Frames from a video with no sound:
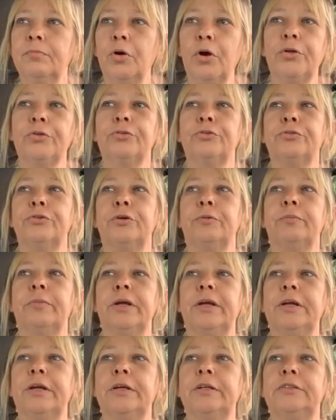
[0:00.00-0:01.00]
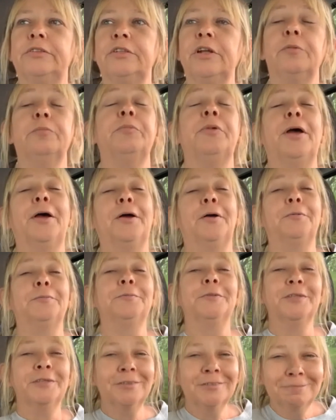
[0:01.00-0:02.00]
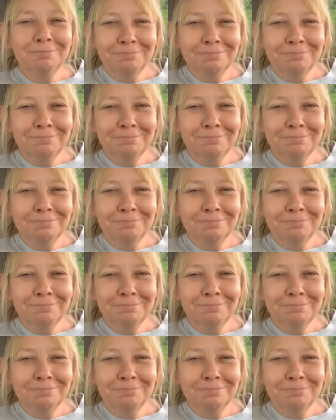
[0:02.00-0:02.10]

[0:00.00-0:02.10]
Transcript: brothers can be good sometimes.